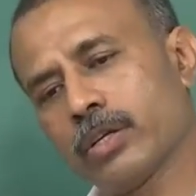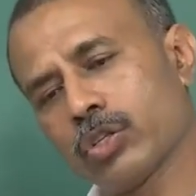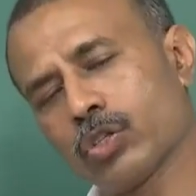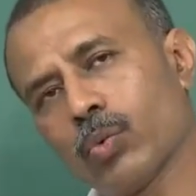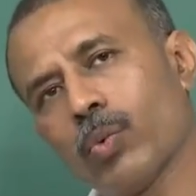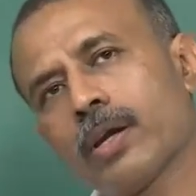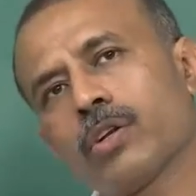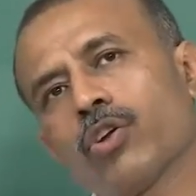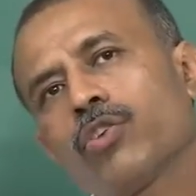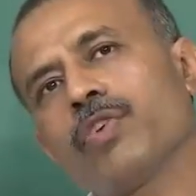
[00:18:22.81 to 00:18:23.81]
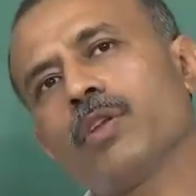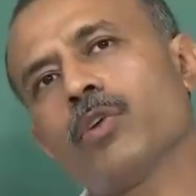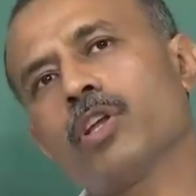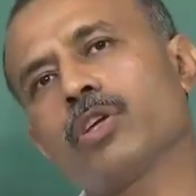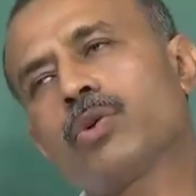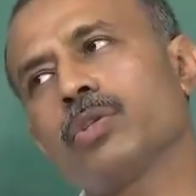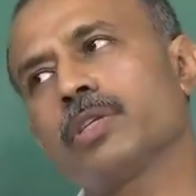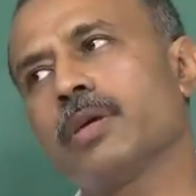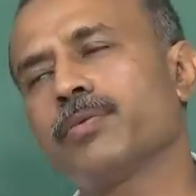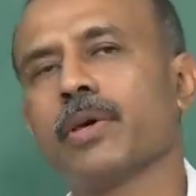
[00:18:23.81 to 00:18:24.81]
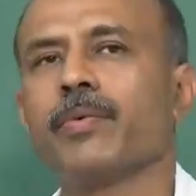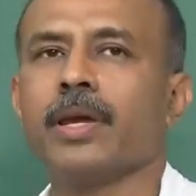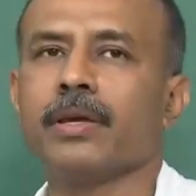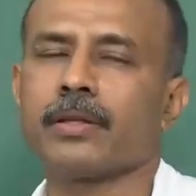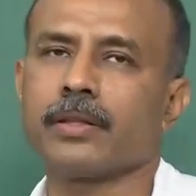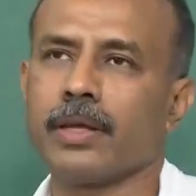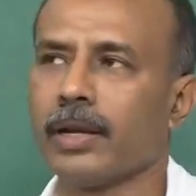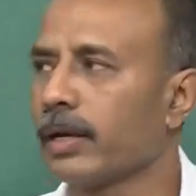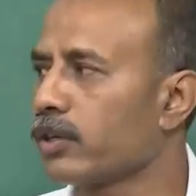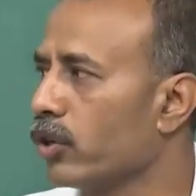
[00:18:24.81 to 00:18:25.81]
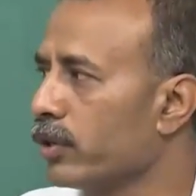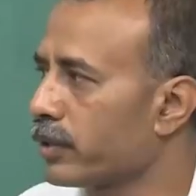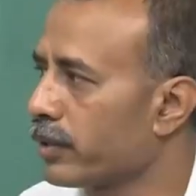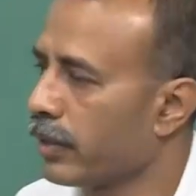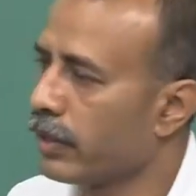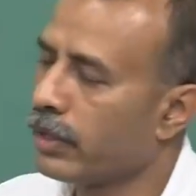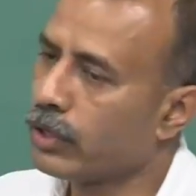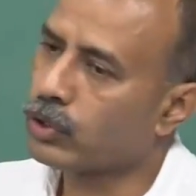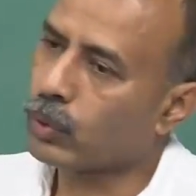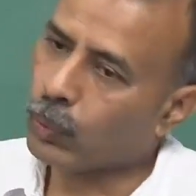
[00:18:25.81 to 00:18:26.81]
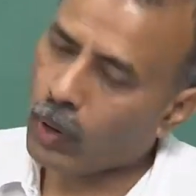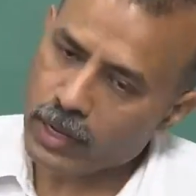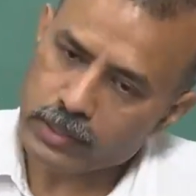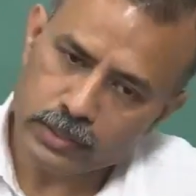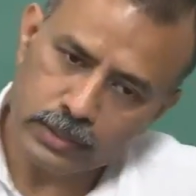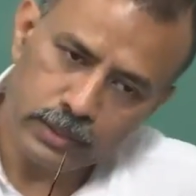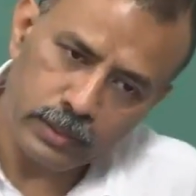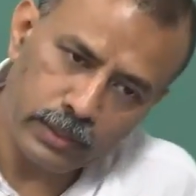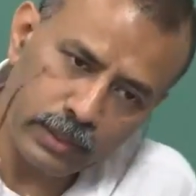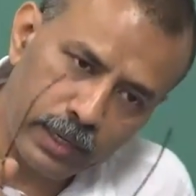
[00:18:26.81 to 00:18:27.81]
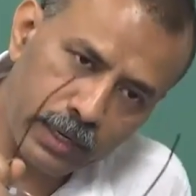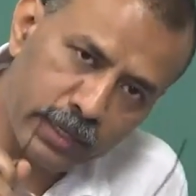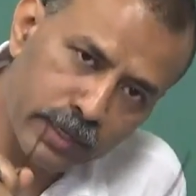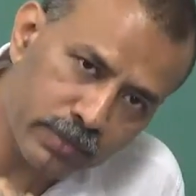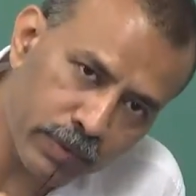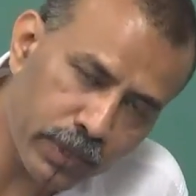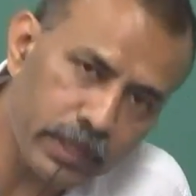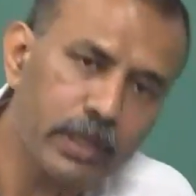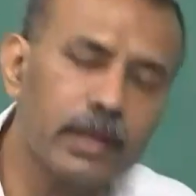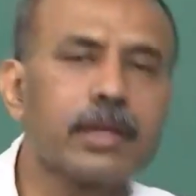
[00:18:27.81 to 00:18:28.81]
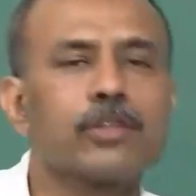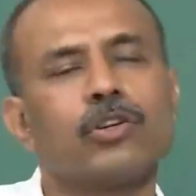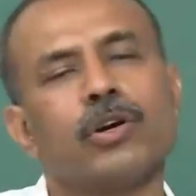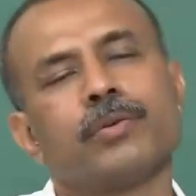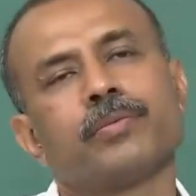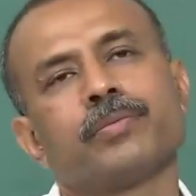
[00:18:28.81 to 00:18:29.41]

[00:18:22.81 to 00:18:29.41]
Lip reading: So, one chlorophyll molecule gives away the electrons. So, once it gives away the electron,